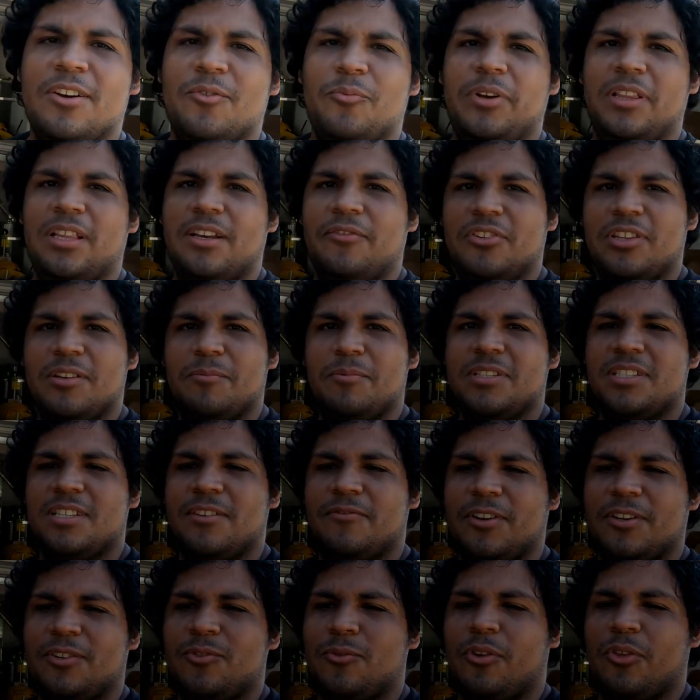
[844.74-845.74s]
though we live in the
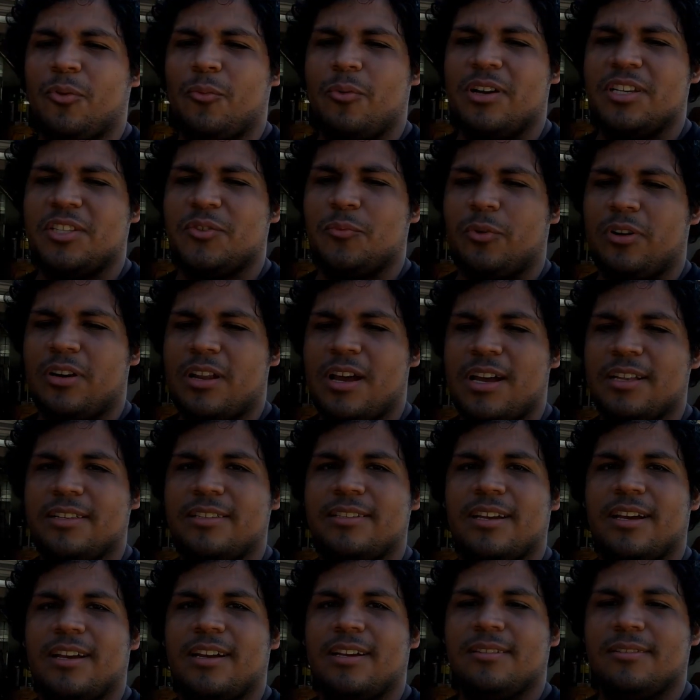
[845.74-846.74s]
Pacific Northwest, we're
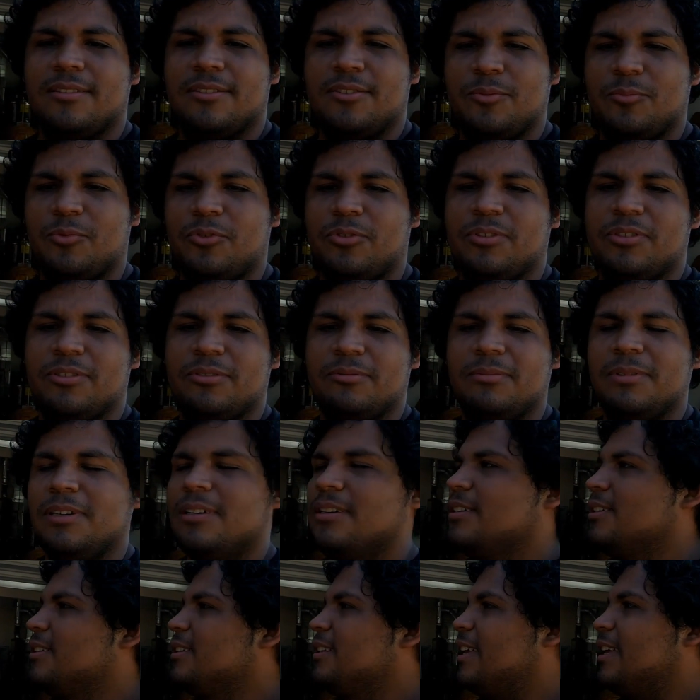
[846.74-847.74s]
not uh, Subaru
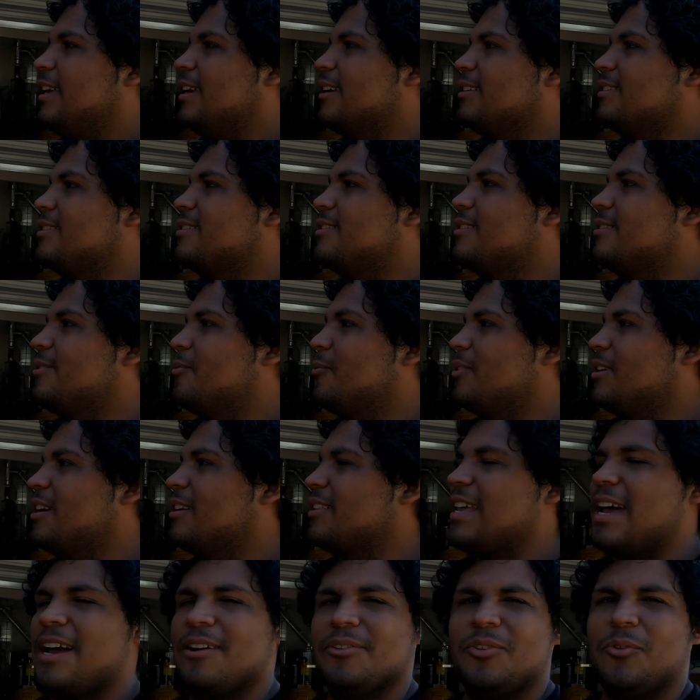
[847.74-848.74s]
kids. We're
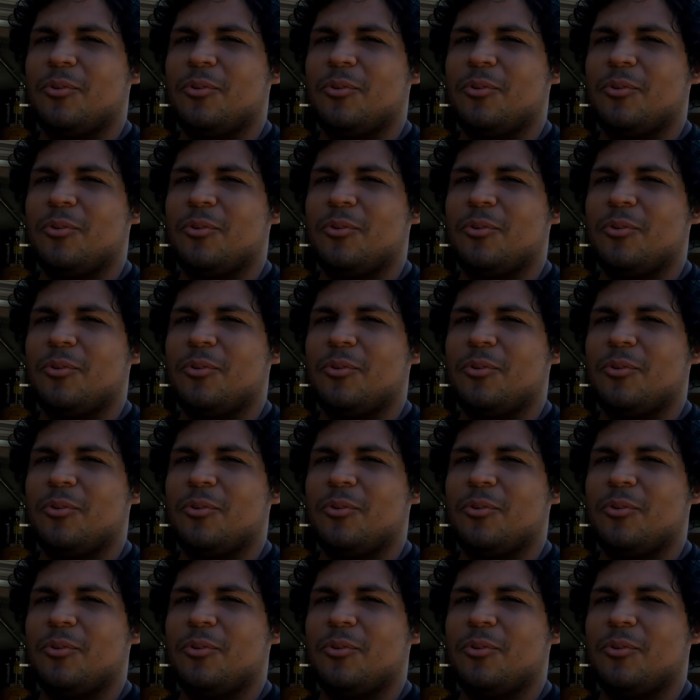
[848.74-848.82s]
not the oh.